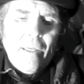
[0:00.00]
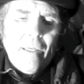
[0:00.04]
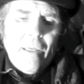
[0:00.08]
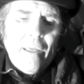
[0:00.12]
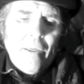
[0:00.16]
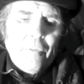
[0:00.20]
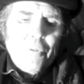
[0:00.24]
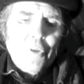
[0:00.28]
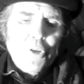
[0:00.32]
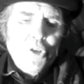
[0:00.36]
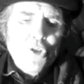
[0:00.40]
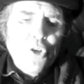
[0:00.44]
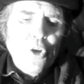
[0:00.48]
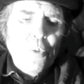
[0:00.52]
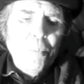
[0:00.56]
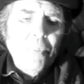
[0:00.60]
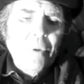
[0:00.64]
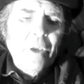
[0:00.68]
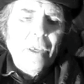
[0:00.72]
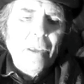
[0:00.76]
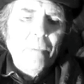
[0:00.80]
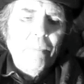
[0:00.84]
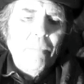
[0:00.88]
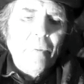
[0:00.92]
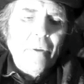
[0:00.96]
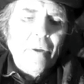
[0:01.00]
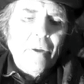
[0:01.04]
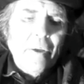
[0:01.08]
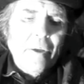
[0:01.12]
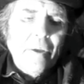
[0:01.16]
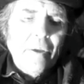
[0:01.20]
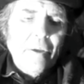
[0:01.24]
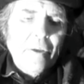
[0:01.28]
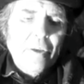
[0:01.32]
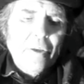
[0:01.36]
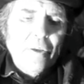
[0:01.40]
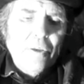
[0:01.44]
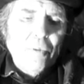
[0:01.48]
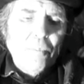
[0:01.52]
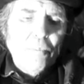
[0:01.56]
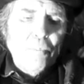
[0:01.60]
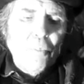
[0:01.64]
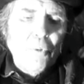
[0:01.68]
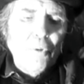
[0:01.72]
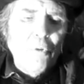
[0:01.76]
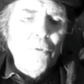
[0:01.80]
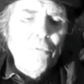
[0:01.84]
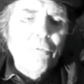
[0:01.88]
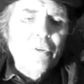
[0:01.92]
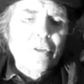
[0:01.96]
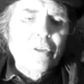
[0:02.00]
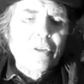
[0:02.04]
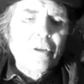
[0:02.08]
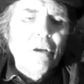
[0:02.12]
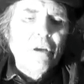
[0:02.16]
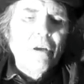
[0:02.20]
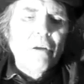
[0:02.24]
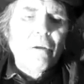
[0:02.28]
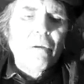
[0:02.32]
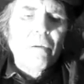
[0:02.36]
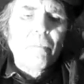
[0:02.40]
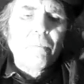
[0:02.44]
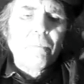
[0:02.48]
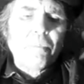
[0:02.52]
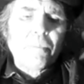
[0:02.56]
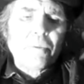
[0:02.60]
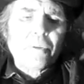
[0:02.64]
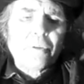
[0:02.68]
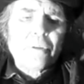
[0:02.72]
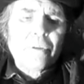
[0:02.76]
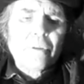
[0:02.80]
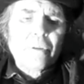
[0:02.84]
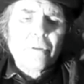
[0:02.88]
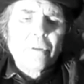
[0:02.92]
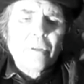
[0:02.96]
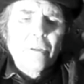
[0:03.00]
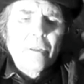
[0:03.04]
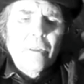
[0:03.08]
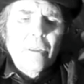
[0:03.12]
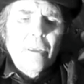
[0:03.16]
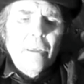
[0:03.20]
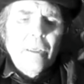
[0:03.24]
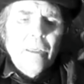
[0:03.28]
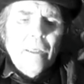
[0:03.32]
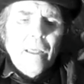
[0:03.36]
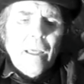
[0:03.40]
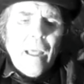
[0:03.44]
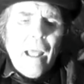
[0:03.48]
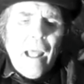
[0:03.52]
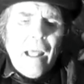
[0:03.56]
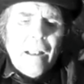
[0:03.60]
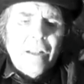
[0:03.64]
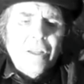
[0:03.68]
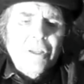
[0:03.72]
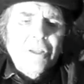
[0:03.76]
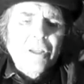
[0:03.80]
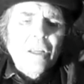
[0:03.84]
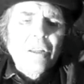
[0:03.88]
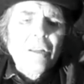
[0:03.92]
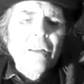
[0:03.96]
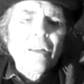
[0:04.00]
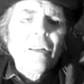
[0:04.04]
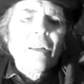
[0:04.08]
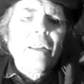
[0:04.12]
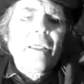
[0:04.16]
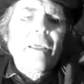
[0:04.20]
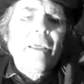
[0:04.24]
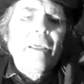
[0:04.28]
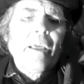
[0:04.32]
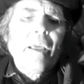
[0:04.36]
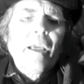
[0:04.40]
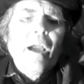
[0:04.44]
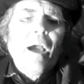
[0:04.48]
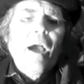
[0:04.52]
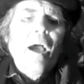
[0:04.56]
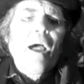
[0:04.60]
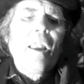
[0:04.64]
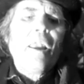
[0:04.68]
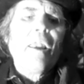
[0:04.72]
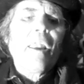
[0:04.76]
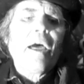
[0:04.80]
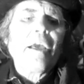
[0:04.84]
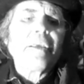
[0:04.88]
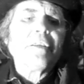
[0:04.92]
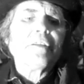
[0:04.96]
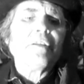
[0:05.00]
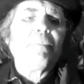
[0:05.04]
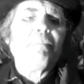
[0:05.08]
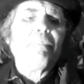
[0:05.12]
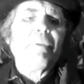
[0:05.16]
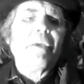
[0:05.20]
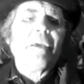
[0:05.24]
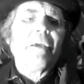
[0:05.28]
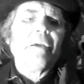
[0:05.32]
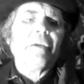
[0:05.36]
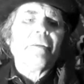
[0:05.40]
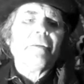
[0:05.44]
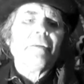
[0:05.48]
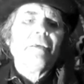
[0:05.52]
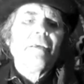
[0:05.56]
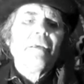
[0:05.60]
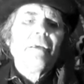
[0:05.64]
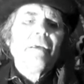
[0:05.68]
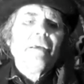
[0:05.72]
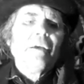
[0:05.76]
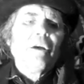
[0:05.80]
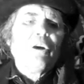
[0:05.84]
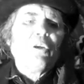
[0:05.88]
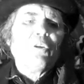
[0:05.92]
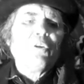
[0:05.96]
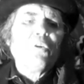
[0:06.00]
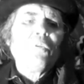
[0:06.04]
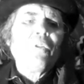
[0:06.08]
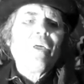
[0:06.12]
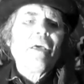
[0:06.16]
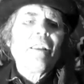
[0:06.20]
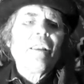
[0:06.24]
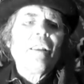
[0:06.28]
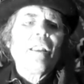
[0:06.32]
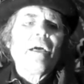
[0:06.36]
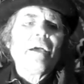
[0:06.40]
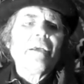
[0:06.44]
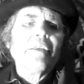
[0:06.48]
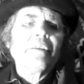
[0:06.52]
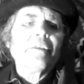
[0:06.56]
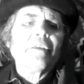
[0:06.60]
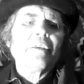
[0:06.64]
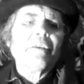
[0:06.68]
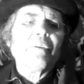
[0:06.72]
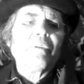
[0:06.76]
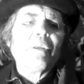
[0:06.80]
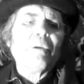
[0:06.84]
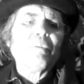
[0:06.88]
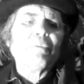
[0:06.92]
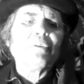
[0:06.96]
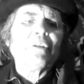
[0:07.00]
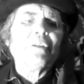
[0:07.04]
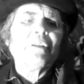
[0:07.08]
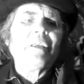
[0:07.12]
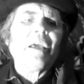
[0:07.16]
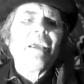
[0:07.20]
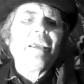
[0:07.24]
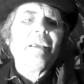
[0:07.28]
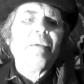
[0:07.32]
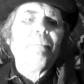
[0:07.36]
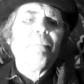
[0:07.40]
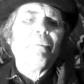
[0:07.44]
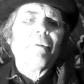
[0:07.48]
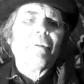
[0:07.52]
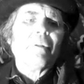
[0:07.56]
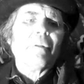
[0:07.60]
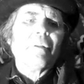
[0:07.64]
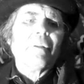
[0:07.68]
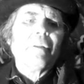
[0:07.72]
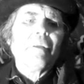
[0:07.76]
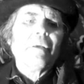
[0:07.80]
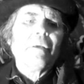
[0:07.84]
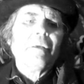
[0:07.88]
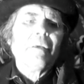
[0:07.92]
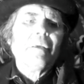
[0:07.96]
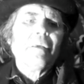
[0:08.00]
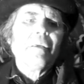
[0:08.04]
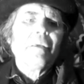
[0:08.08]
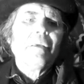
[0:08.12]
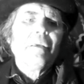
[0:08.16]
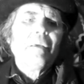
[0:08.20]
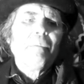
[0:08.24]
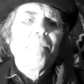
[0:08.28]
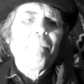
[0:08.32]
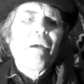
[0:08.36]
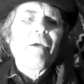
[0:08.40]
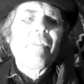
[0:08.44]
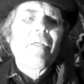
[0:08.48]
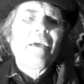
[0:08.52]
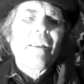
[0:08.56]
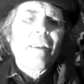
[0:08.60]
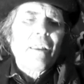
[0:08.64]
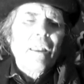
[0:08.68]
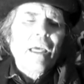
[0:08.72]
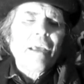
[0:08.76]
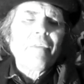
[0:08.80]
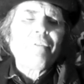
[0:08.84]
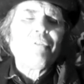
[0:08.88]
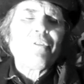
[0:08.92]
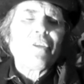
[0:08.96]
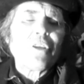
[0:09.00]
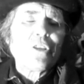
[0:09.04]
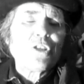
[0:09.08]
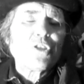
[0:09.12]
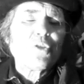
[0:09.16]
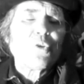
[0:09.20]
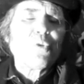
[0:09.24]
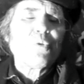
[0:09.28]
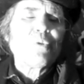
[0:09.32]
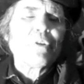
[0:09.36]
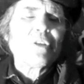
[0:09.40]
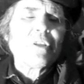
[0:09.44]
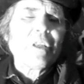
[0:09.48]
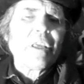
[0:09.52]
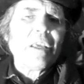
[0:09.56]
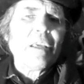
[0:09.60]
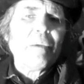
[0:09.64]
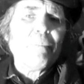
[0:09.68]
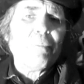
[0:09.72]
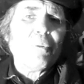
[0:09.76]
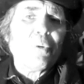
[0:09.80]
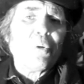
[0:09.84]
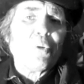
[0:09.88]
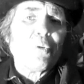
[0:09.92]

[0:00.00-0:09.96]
And the shopkeeper moved his arms, and suddenly a light appeared, and on that light there was a table. By that light they saw a table,